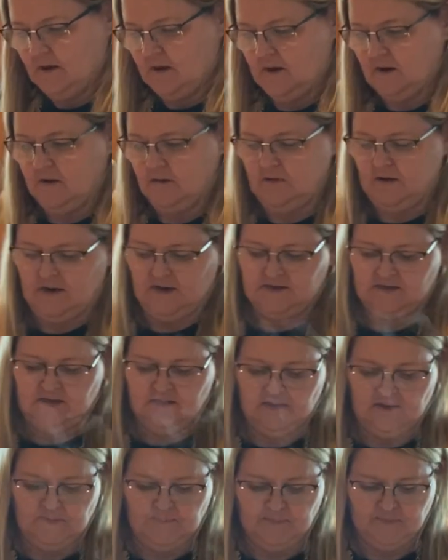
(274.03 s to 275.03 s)
All right.
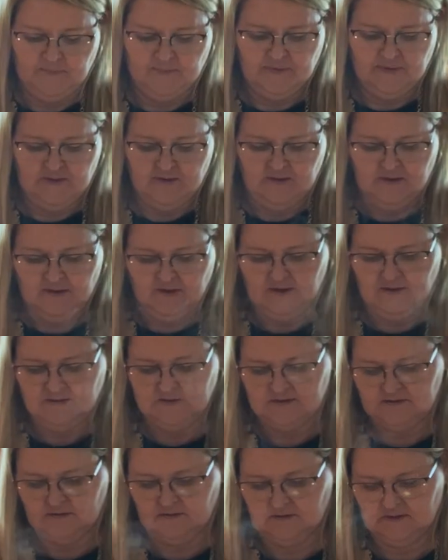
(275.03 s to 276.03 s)

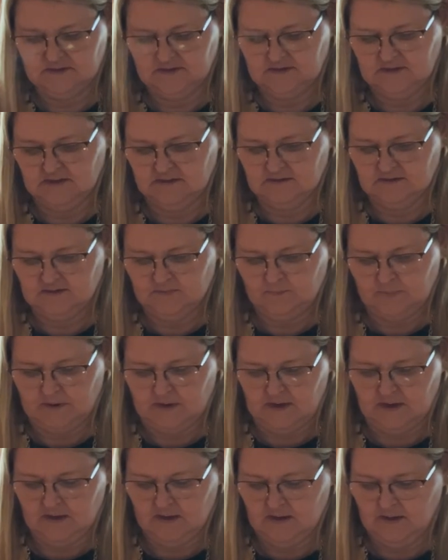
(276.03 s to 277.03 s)
So let's take this
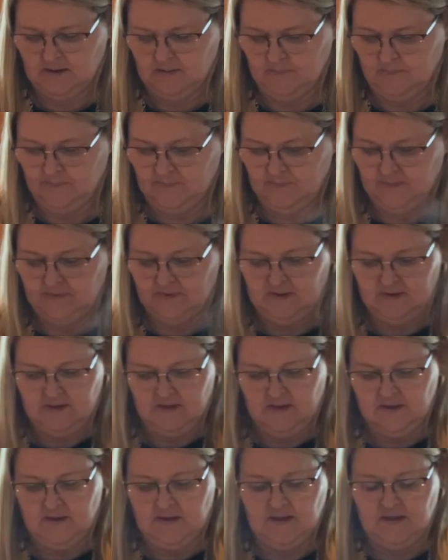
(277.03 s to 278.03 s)
back
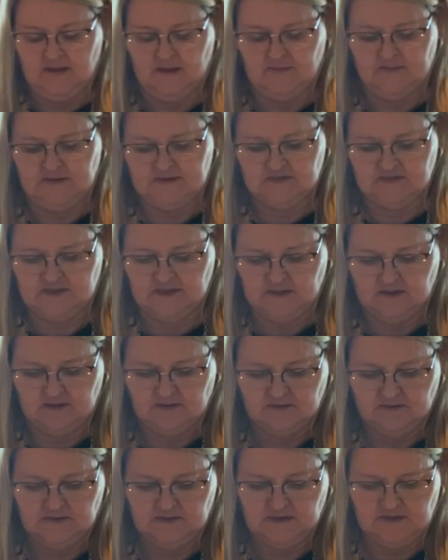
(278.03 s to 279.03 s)
and let's take a little
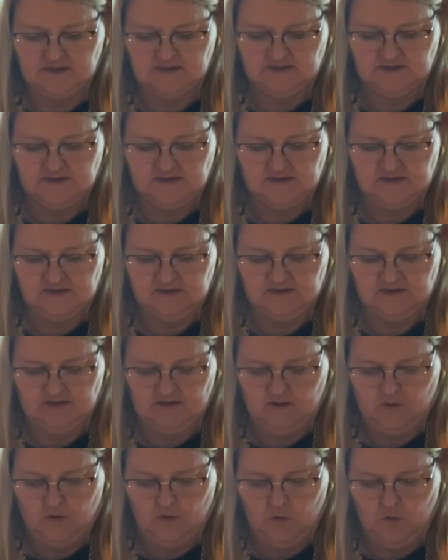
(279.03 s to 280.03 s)
taste.
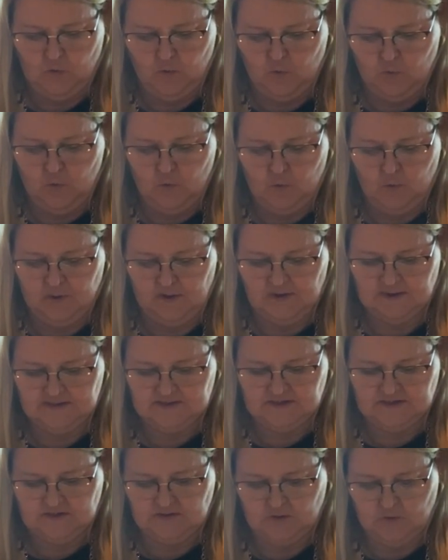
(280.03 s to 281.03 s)
Ooh, it's
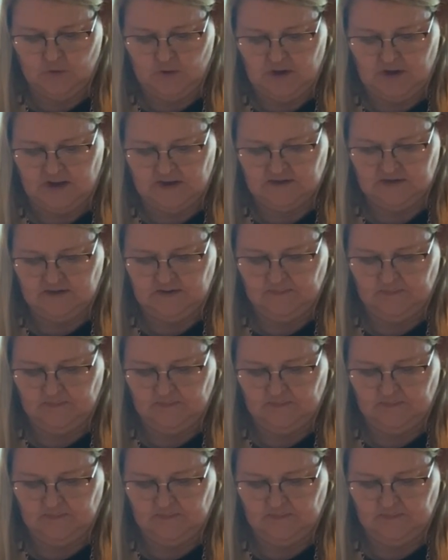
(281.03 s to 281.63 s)
so hot.